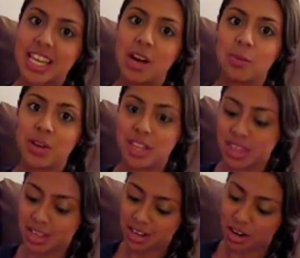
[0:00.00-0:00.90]
that
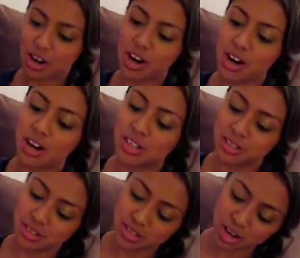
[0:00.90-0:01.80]
with her
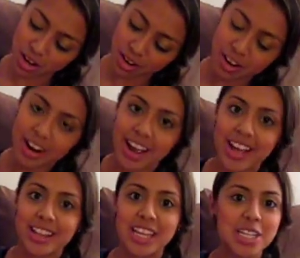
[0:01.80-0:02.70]
daughter
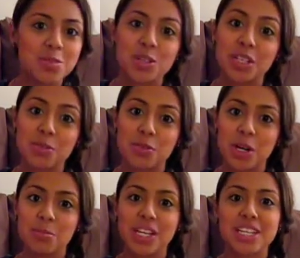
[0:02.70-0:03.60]
and that's really
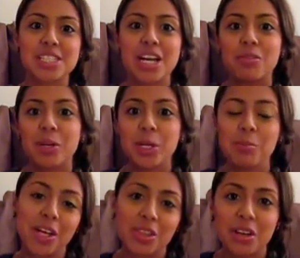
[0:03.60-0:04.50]
fun because every
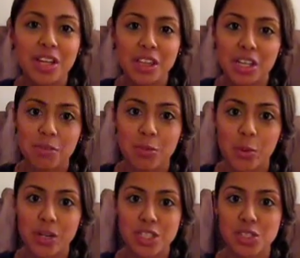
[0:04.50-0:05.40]
month you can look
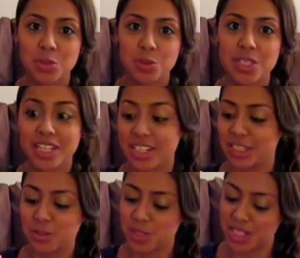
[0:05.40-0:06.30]
forward to
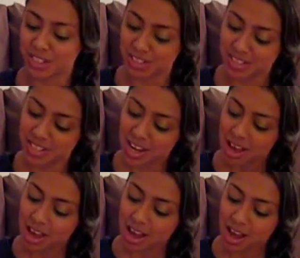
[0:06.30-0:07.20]
sticking new stickers.
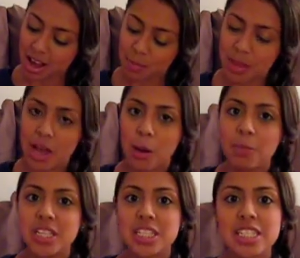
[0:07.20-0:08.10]
Um, the
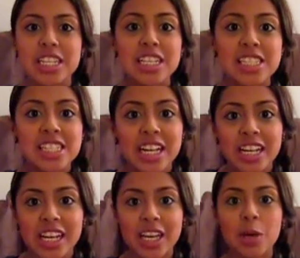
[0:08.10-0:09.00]
helmet does get
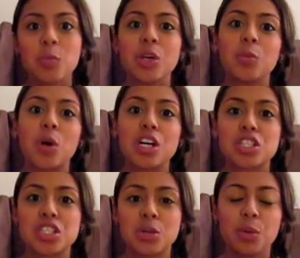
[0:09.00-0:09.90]
stinky. We
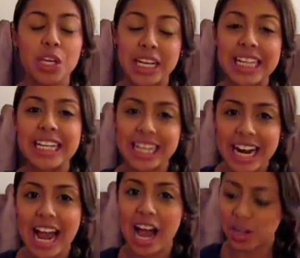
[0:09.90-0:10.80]
wash, we clean
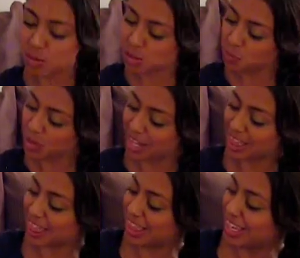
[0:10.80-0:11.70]
it out
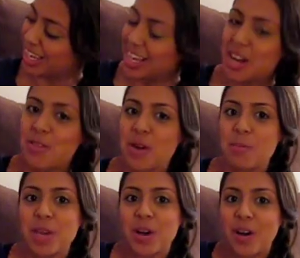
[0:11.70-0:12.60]
with
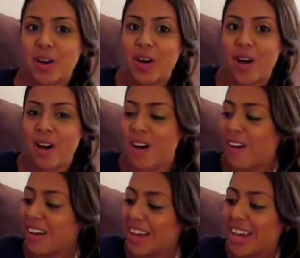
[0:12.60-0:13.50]
rubbing
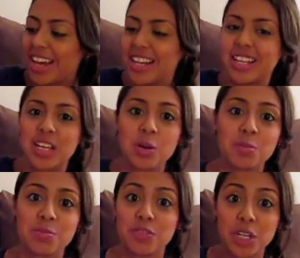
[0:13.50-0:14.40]
alcohol and it
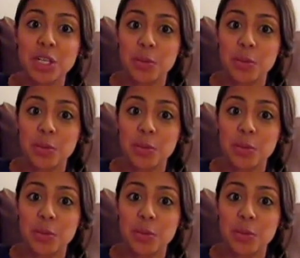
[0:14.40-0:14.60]
really